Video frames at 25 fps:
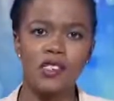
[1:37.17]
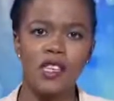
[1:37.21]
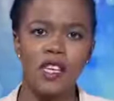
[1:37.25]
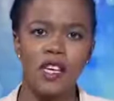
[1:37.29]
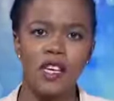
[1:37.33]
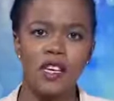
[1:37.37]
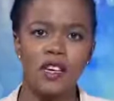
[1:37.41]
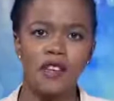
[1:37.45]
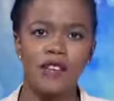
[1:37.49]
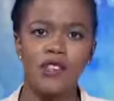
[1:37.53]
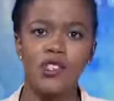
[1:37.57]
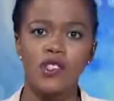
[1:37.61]

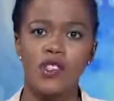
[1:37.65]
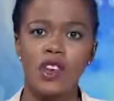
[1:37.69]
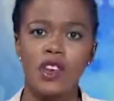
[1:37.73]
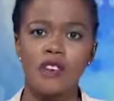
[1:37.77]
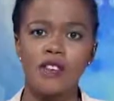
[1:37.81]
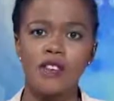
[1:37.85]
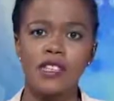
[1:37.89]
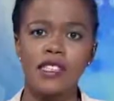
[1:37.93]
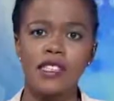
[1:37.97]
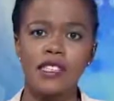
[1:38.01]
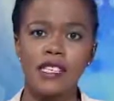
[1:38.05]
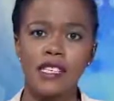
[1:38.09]
The driver is
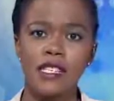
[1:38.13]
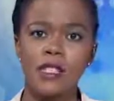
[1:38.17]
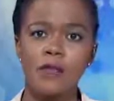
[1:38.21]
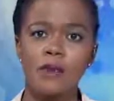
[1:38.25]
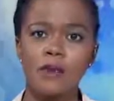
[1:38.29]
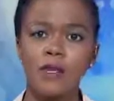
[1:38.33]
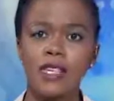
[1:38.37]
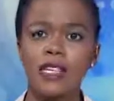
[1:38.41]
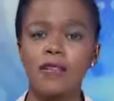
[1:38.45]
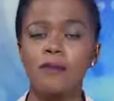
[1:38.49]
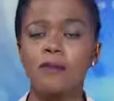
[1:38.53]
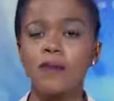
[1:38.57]
said to be
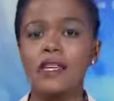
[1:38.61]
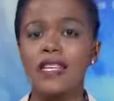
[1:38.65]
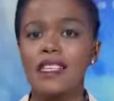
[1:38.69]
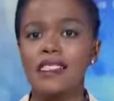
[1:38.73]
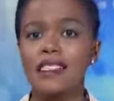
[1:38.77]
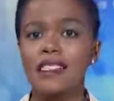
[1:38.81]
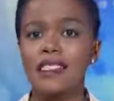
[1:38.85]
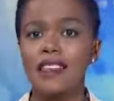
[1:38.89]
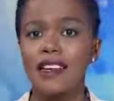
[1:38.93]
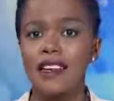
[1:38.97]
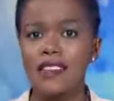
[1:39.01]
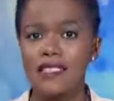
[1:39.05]
in police
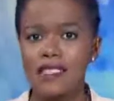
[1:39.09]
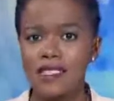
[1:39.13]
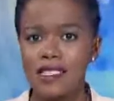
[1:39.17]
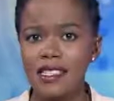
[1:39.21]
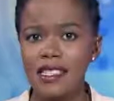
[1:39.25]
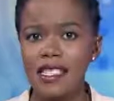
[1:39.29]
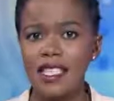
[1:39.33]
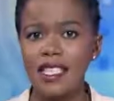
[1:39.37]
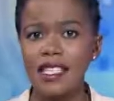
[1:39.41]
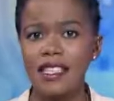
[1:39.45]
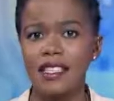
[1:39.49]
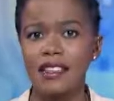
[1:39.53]
custody
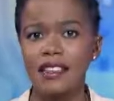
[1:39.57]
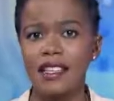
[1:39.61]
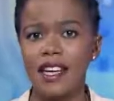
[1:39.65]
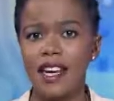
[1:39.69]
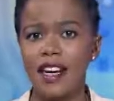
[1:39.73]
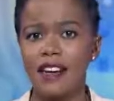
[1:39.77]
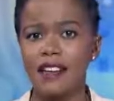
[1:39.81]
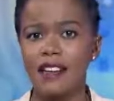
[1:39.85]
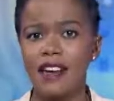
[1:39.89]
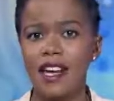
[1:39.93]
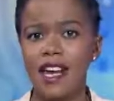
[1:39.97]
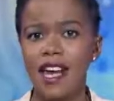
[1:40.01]
and the
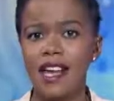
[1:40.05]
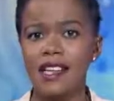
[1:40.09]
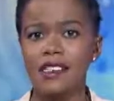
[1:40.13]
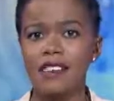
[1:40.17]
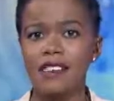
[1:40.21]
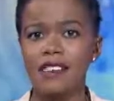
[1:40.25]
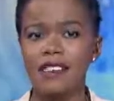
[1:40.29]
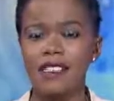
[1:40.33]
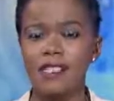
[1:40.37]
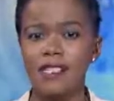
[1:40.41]
area has since